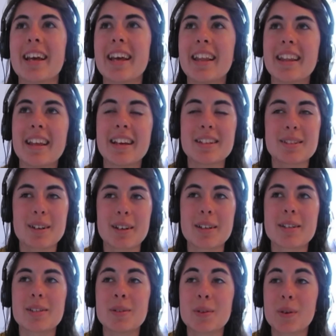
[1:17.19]
and it
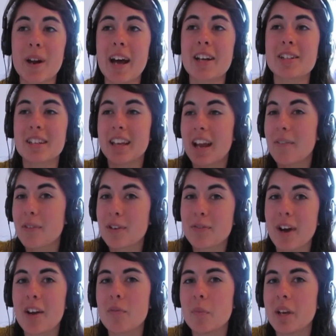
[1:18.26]
started to crash like every
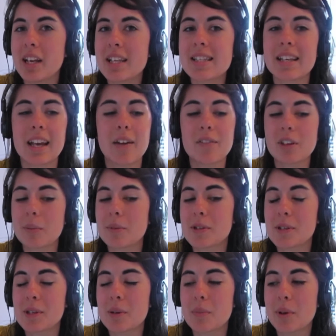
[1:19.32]
5 minutes, like every time I
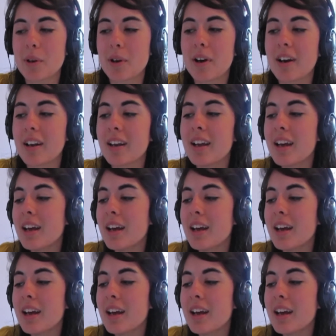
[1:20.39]
turn the computer on.